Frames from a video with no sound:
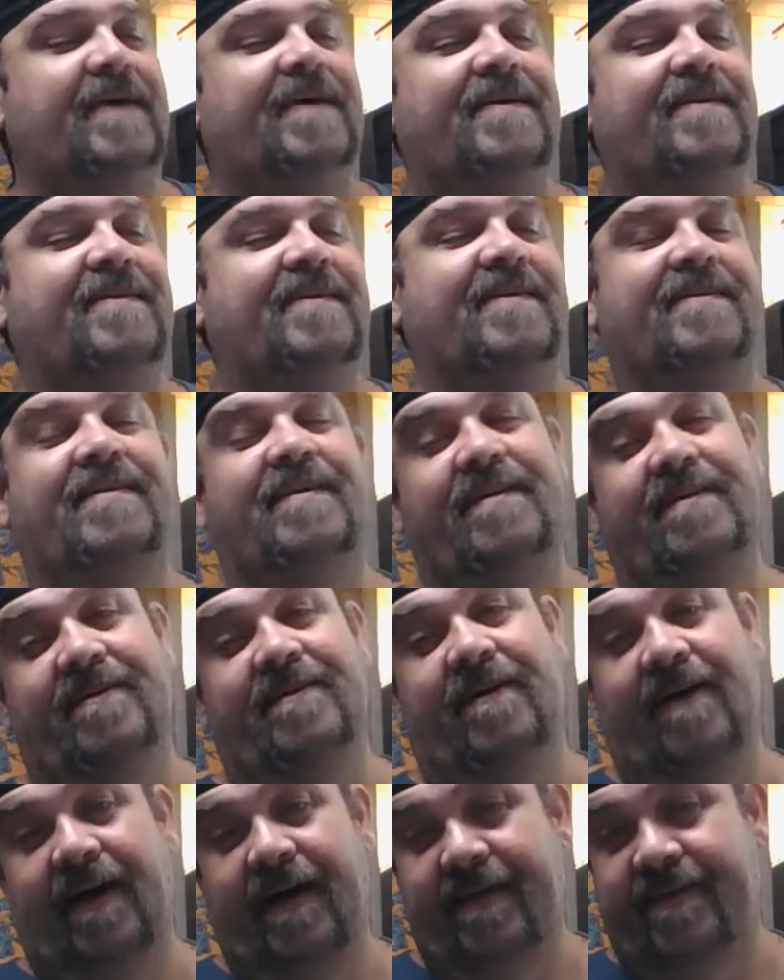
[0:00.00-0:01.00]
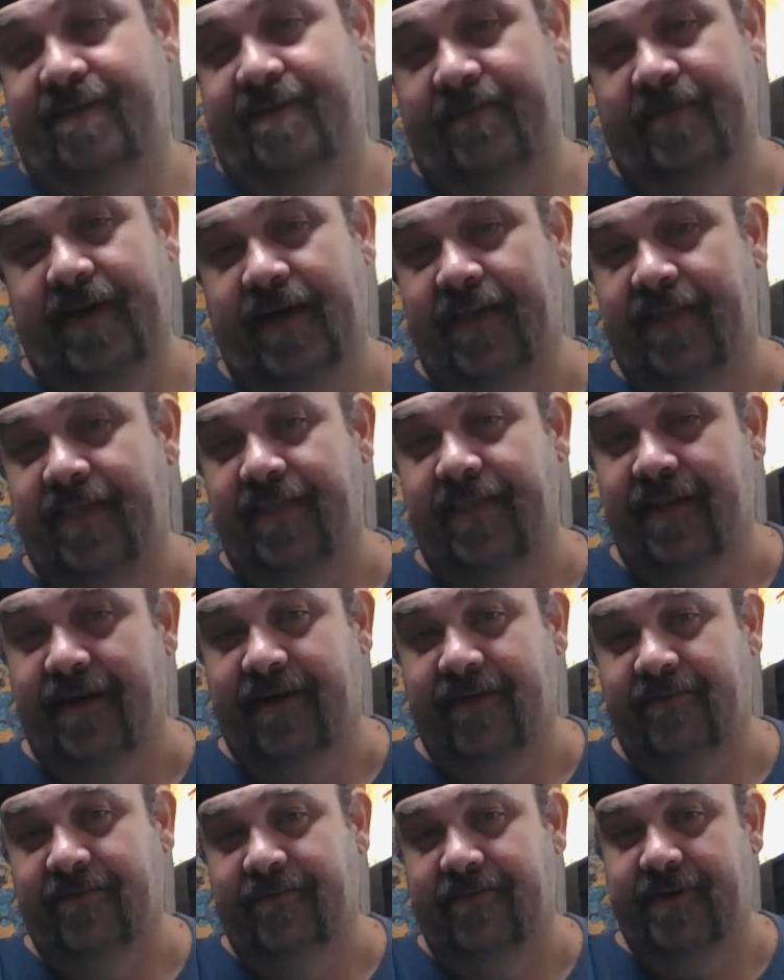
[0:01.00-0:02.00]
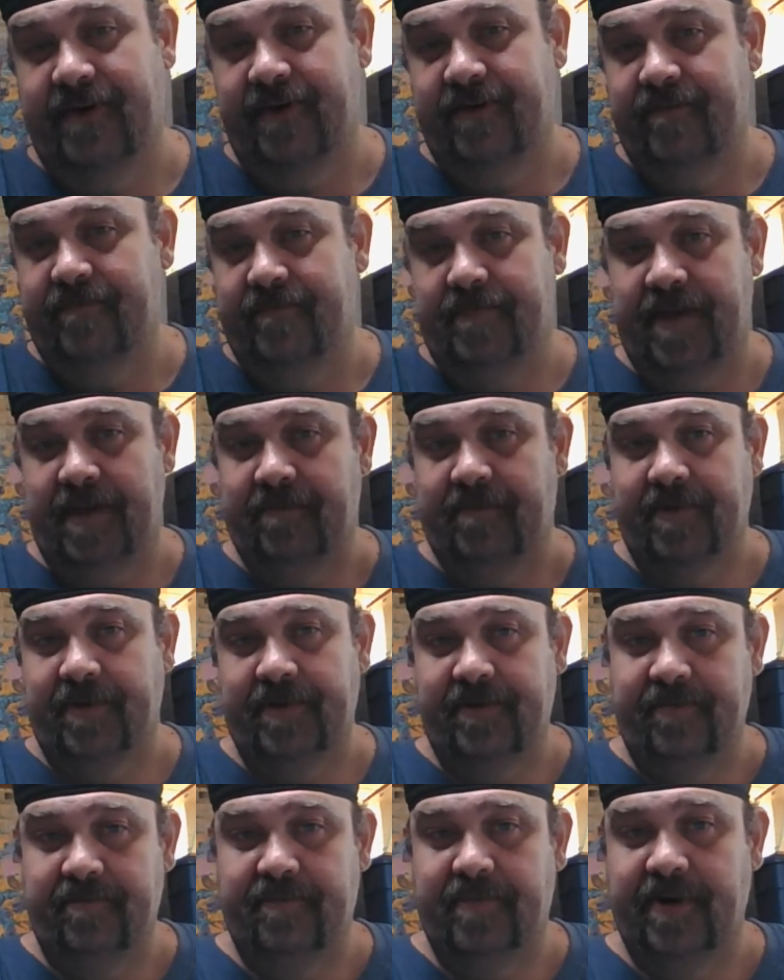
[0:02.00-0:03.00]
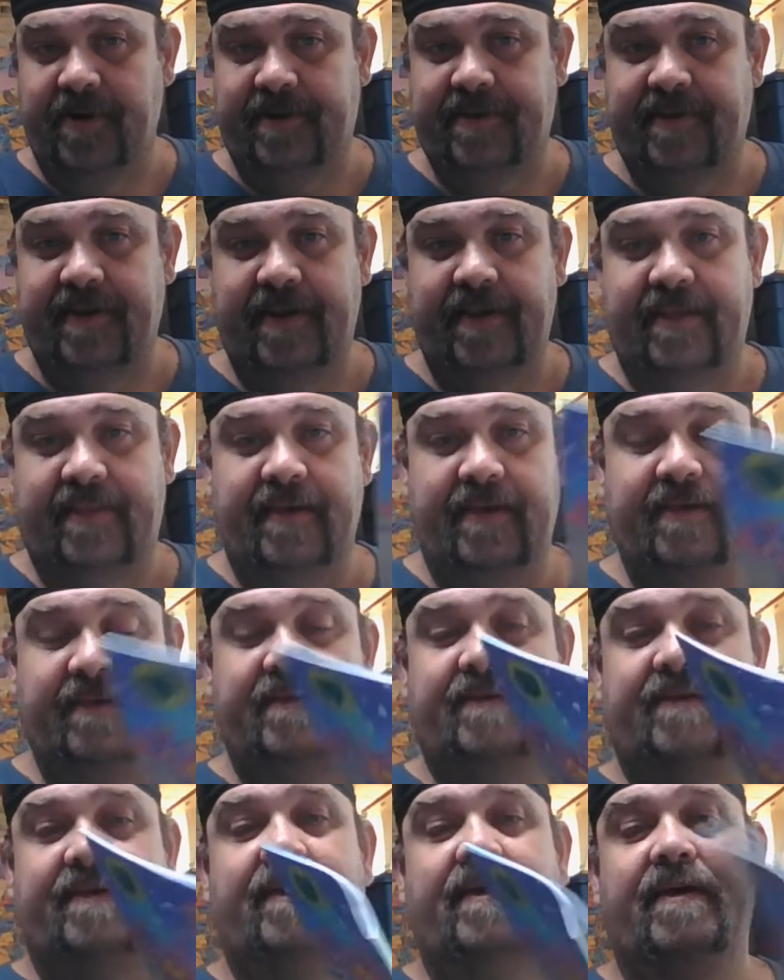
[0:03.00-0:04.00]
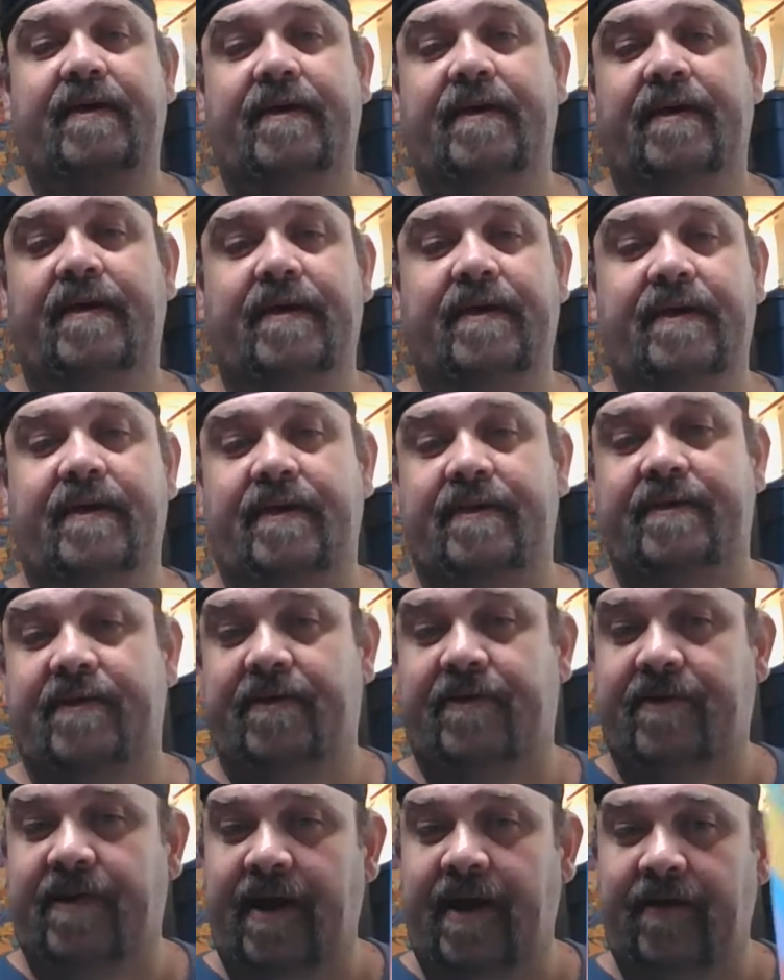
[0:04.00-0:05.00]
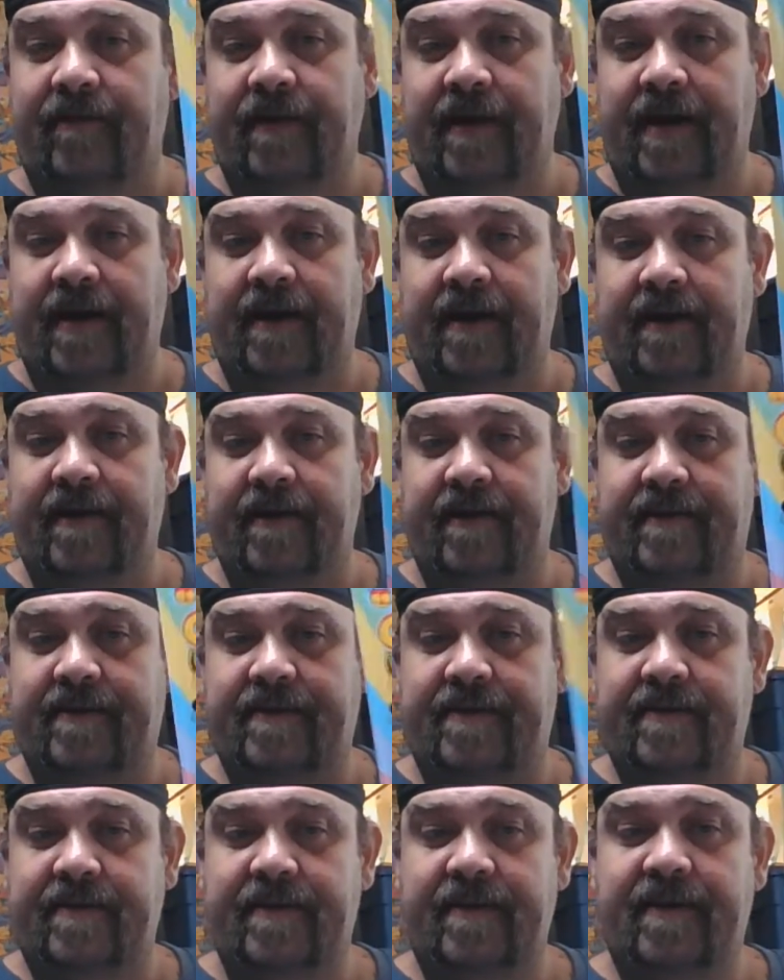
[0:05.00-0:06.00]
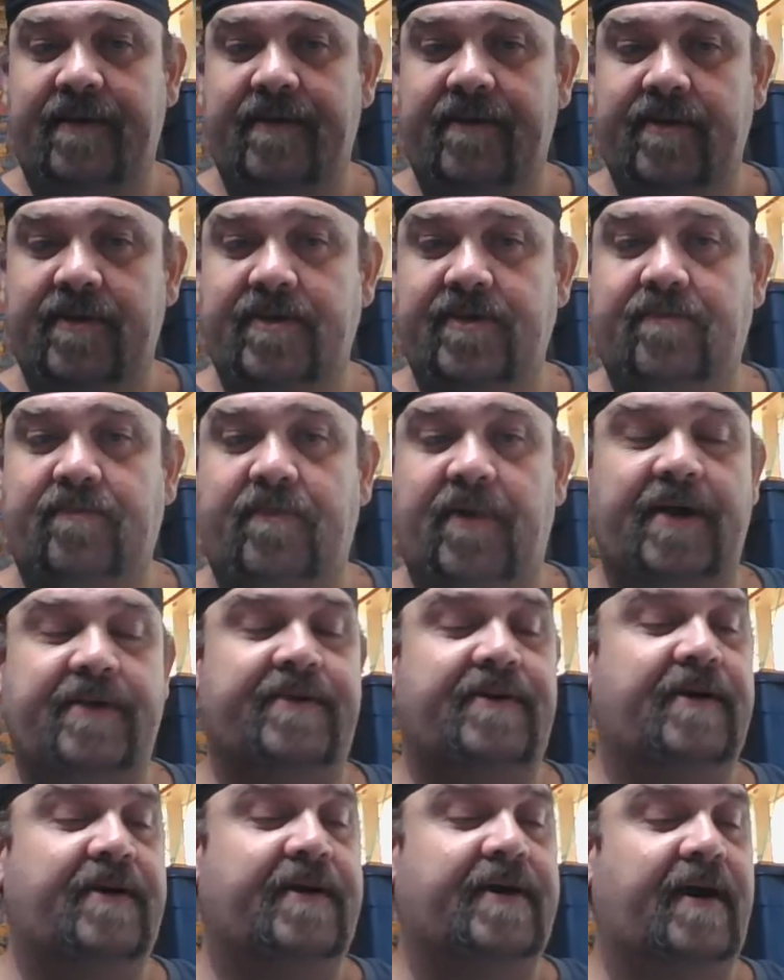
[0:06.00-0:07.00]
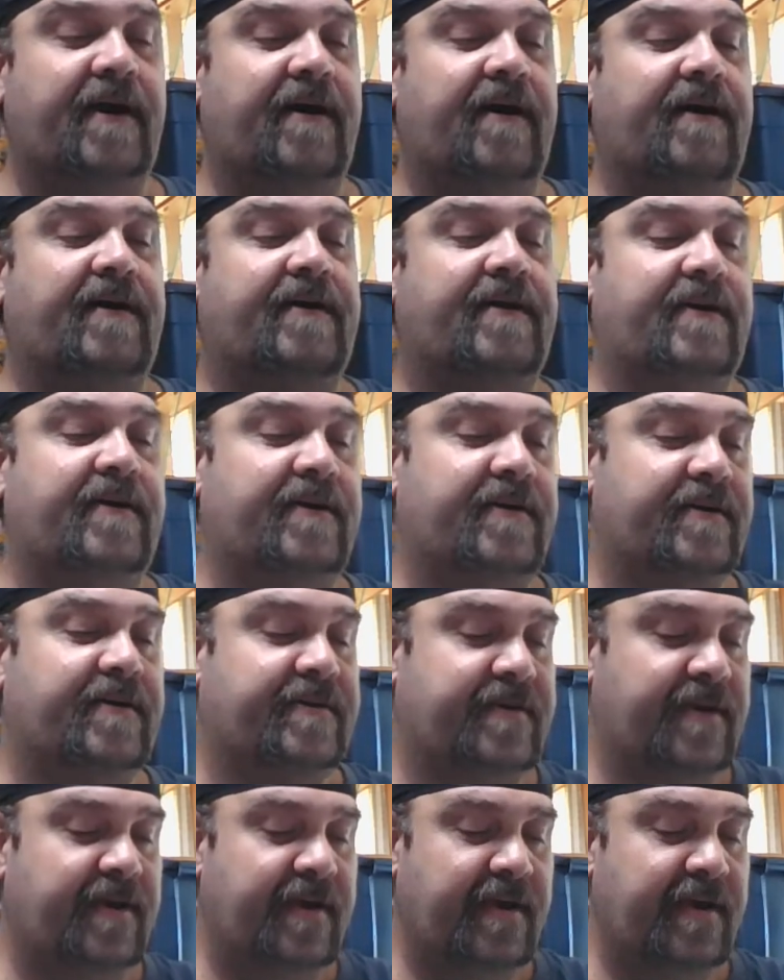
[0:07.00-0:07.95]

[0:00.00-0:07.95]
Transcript: Just these are awesome. I love when people do books like these. It's a great way to express your characters.